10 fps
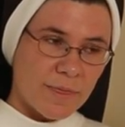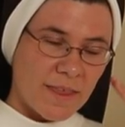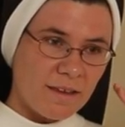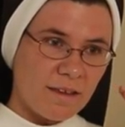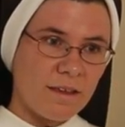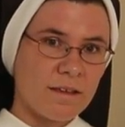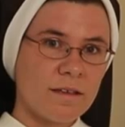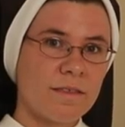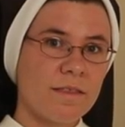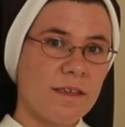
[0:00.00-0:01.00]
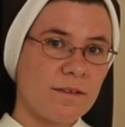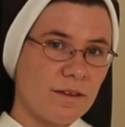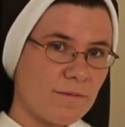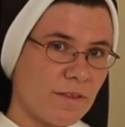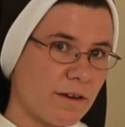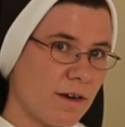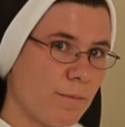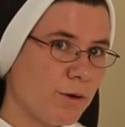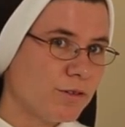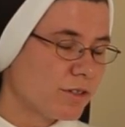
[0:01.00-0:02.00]
thinking, and even their
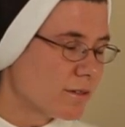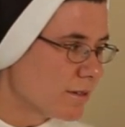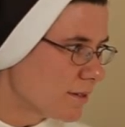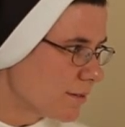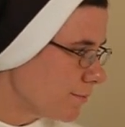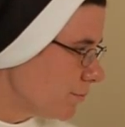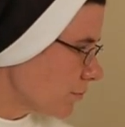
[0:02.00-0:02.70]
emotions.